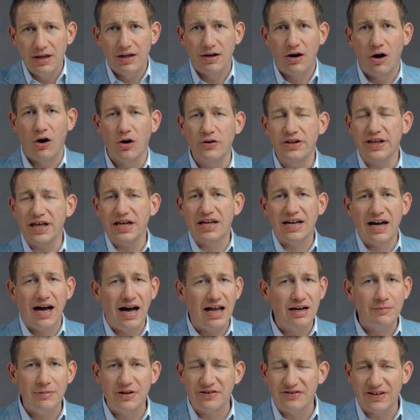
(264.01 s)
All the
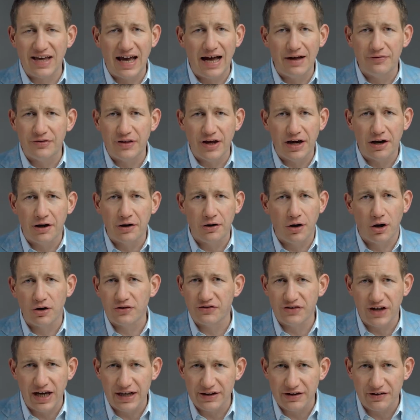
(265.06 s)
economists out there are
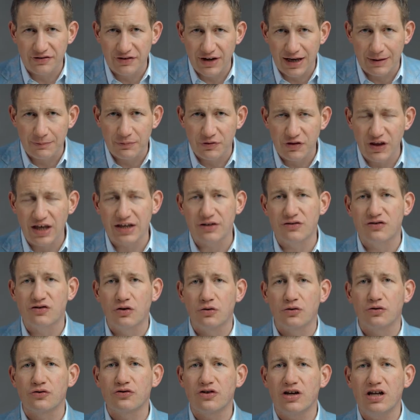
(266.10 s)
saying the same thing. So
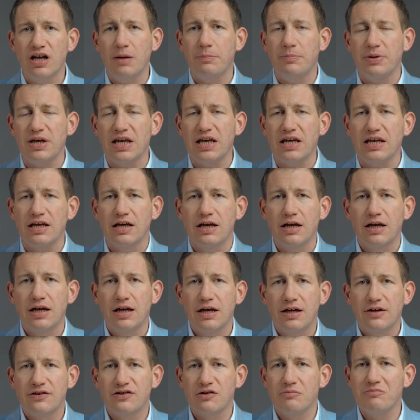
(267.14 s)
there's going to be
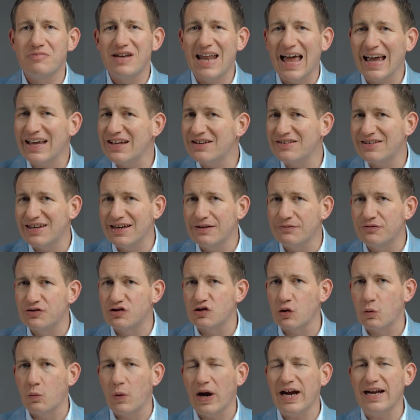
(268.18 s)
some negatives
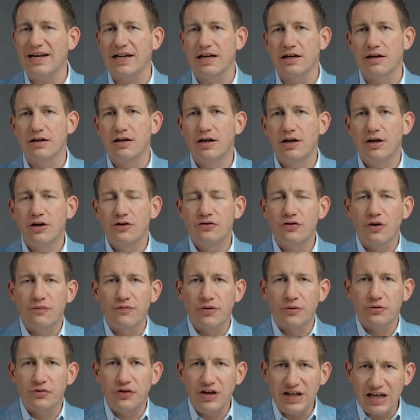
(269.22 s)
to waiting. So if
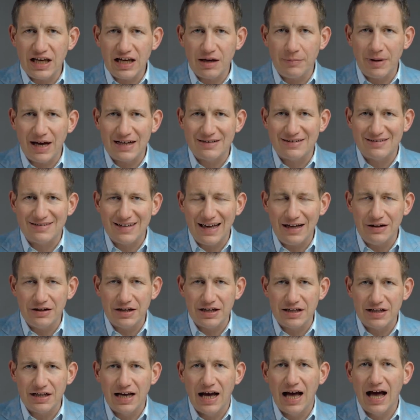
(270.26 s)
you're thinking about
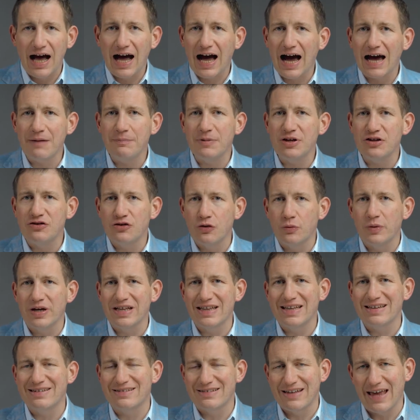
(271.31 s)
selling, I'd be doing
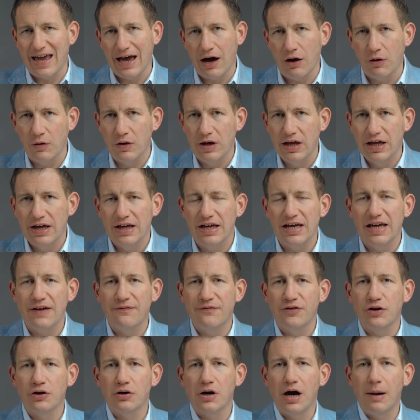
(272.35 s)
this now.
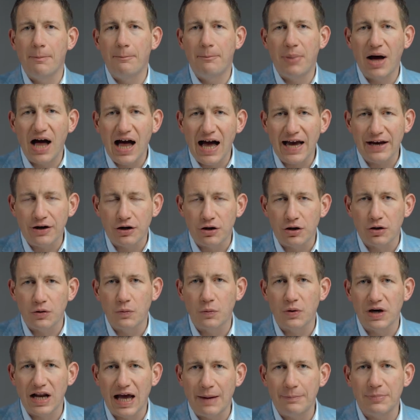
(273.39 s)
If you're a buyer,
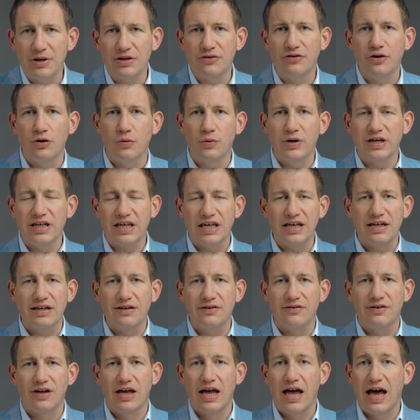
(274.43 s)
what I'd be doing
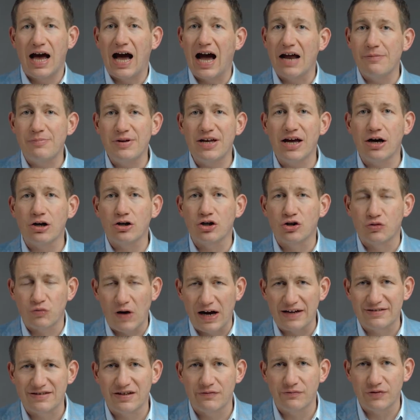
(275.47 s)
is I'd be
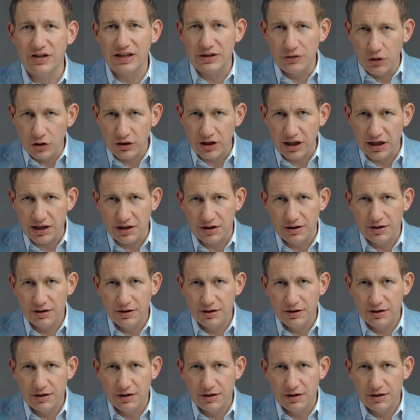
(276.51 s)
aggressively looking